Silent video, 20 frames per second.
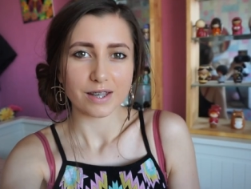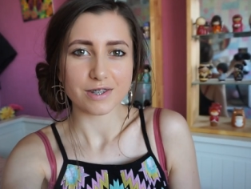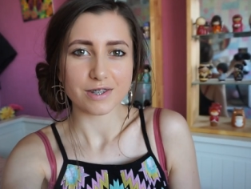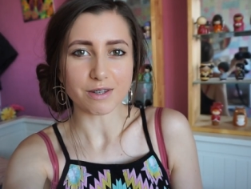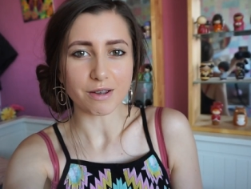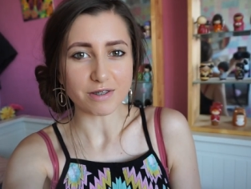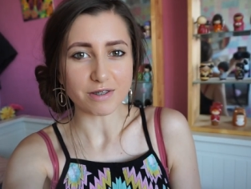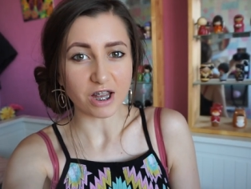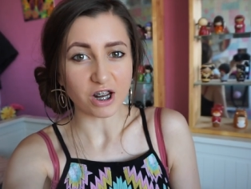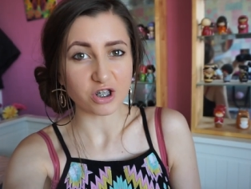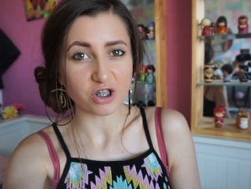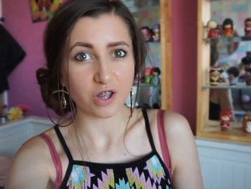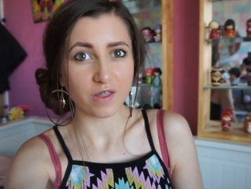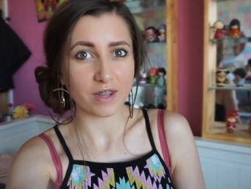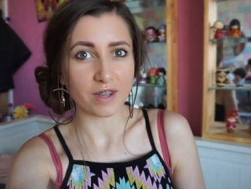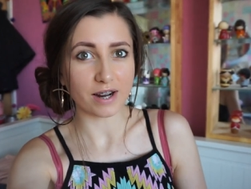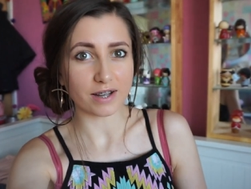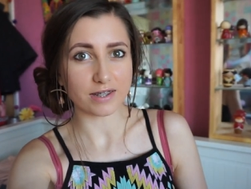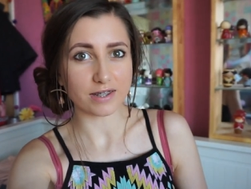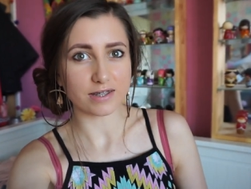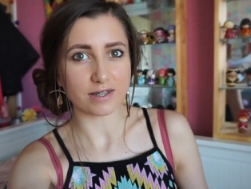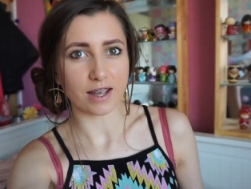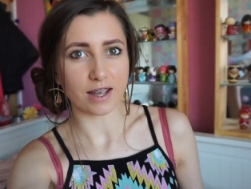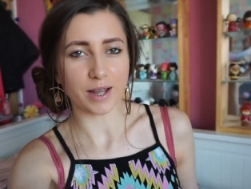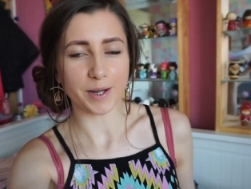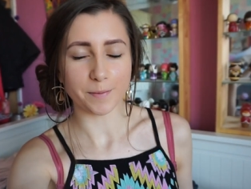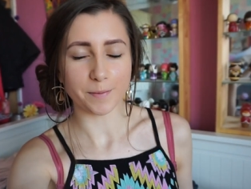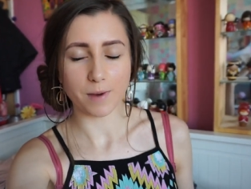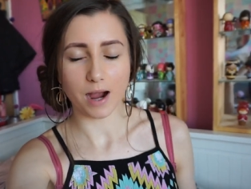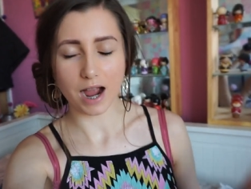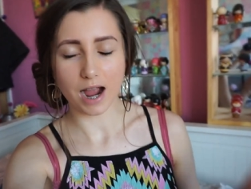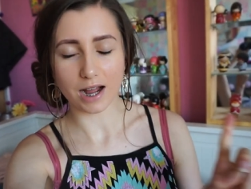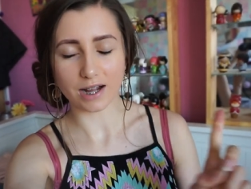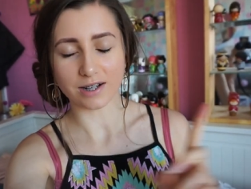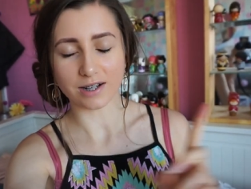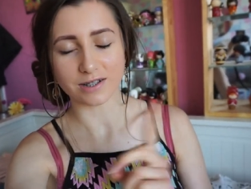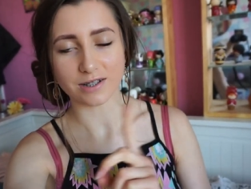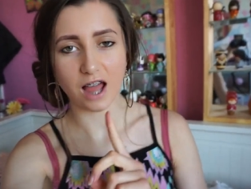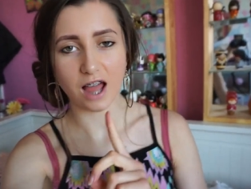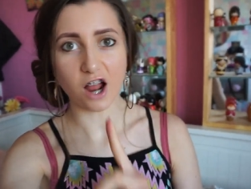So it's actually the next day, and